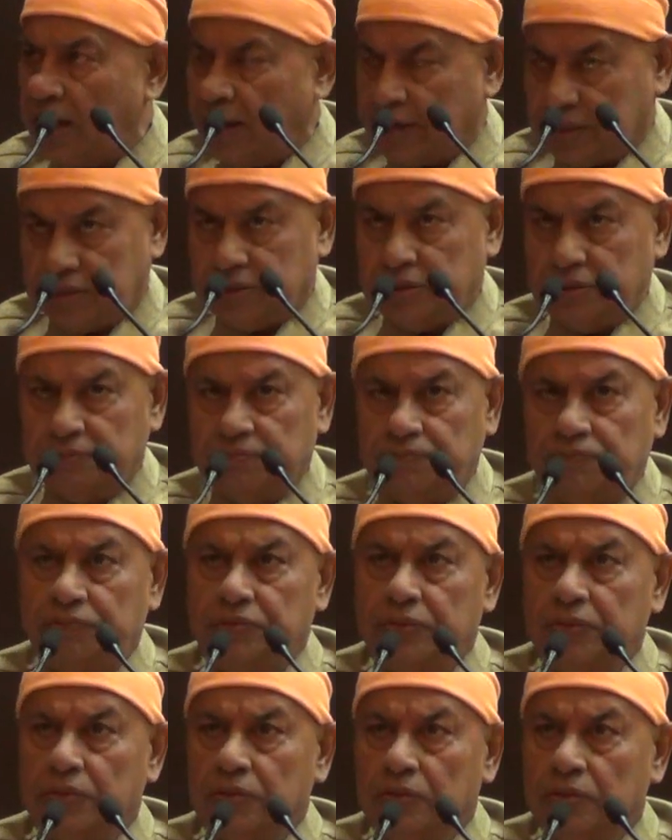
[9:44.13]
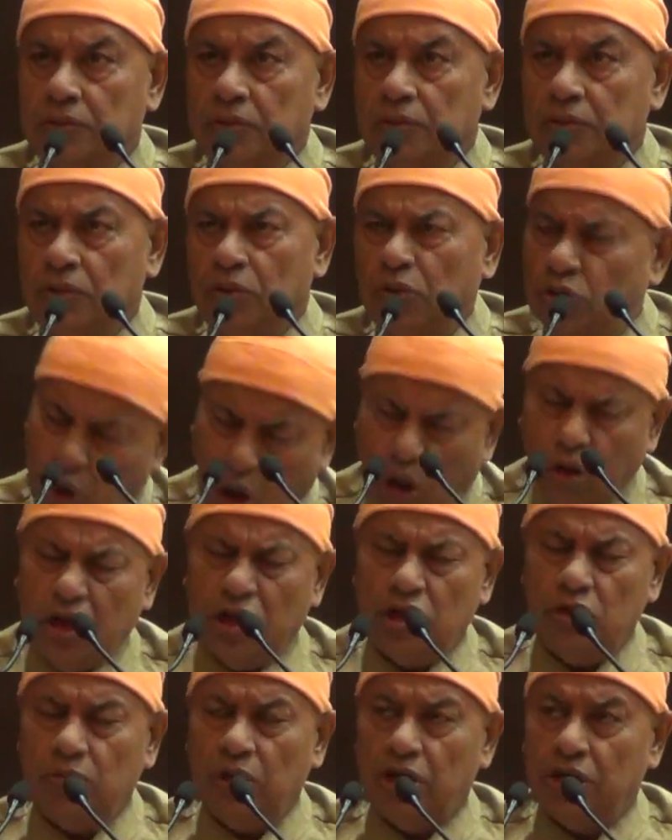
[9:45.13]
correct. With all
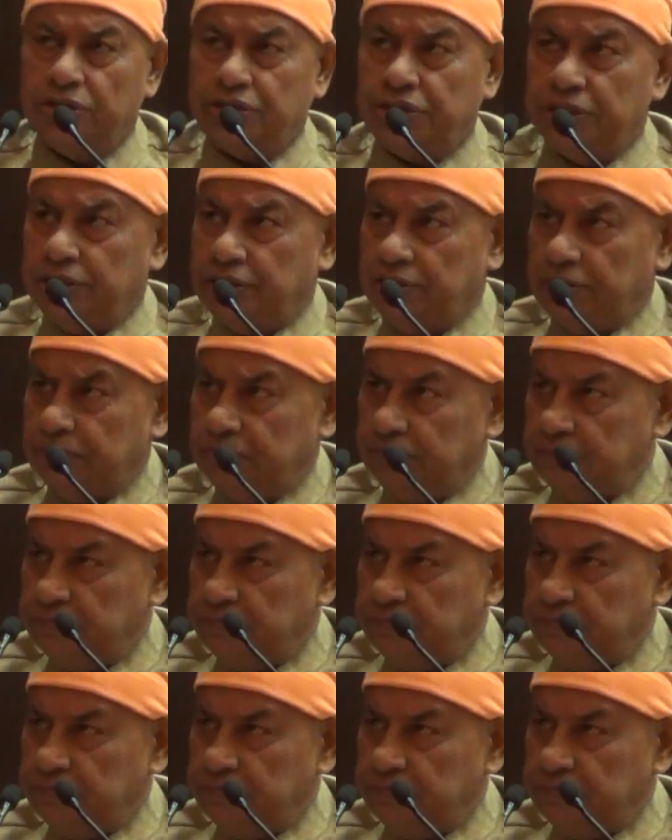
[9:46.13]
humility,